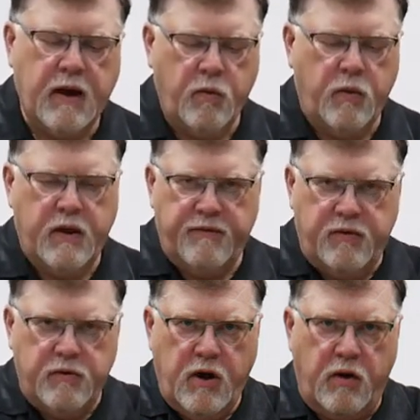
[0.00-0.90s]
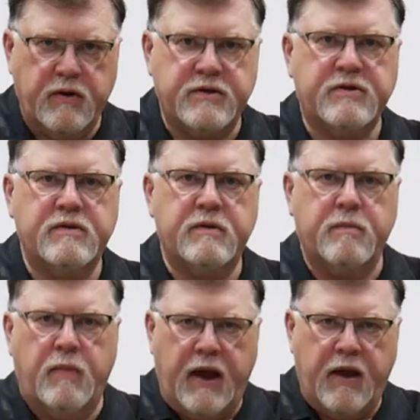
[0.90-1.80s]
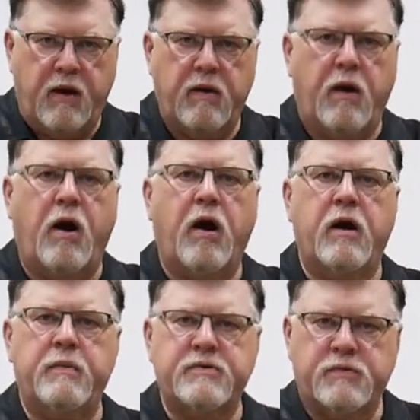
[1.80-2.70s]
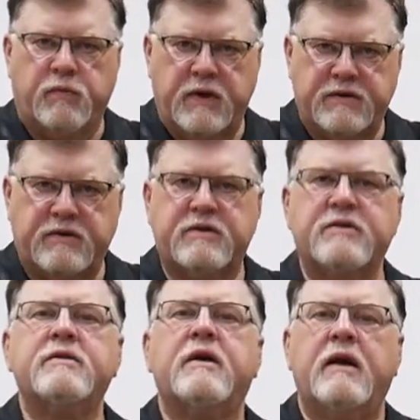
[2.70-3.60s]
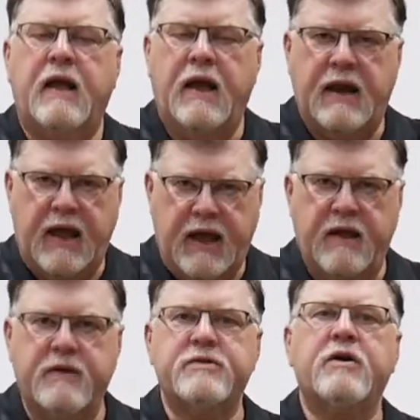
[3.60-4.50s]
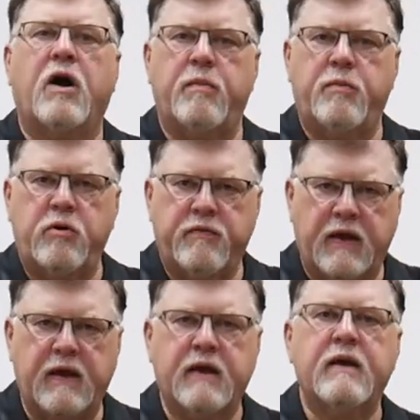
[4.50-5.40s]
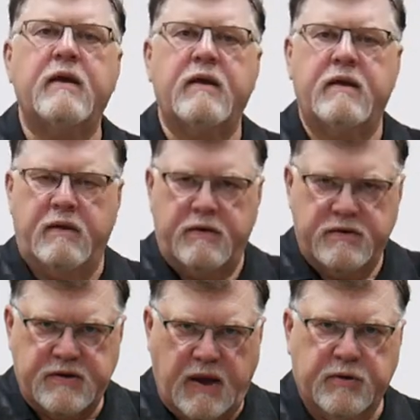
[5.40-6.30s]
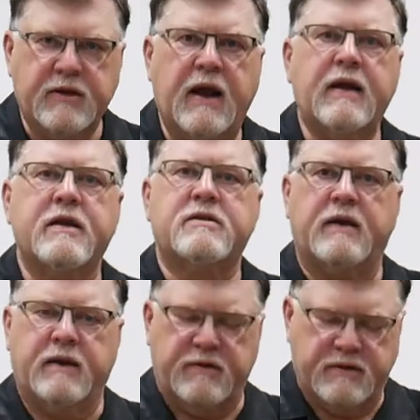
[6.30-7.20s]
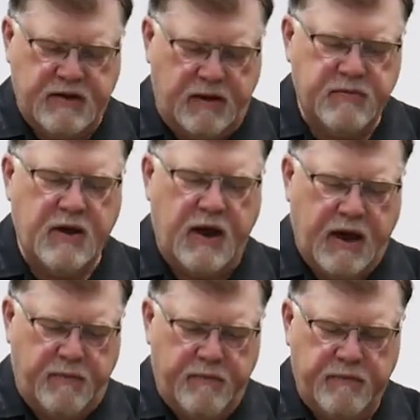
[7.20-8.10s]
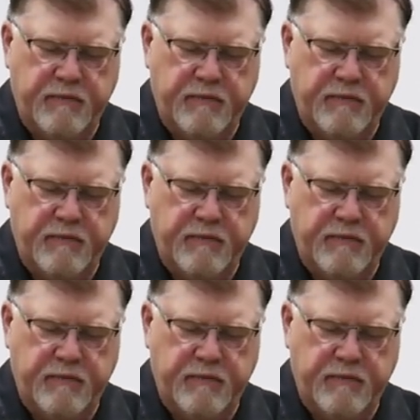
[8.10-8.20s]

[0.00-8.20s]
now, if you notice, my arms, wrists, and hands are moving simultaneously at the same time.